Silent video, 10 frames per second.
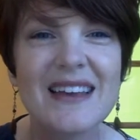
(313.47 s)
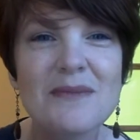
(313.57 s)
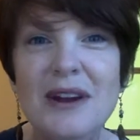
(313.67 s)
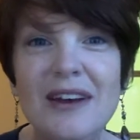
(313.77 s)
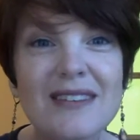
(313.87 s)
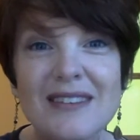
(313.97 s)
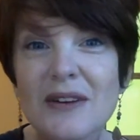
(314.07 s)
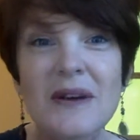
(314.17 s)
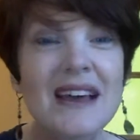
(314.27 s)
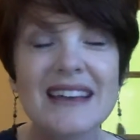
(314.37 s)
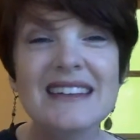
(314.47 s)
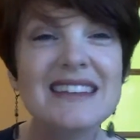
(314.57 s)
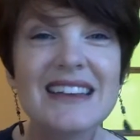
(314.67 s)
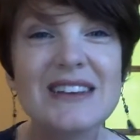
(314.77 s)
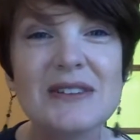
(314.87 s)
But also
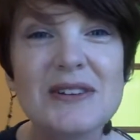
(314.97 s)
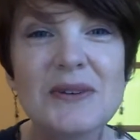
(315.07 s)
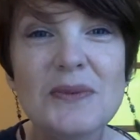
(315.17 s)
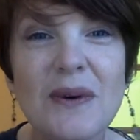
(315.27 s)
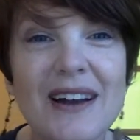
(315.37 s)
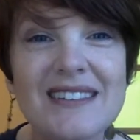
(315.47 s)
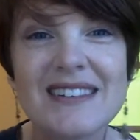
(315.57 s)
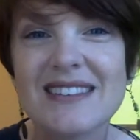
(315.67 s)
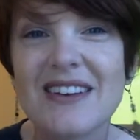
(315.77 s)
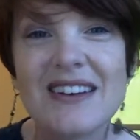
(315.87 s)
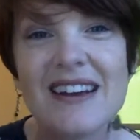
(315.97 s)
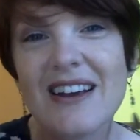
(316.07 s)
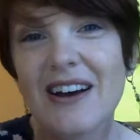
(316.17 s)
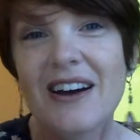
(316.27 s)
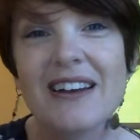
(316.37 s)
continue to watch us on
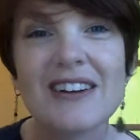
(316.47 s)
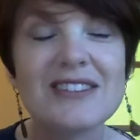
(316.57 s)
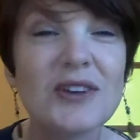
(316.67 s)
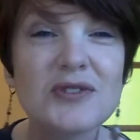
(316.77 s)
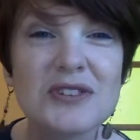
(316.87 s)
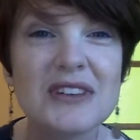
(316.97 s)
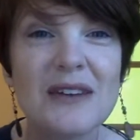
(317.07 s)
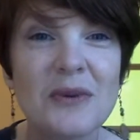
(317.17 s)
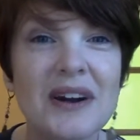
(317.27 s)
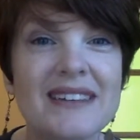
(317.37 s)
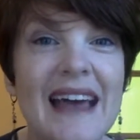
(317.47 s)
our social networks.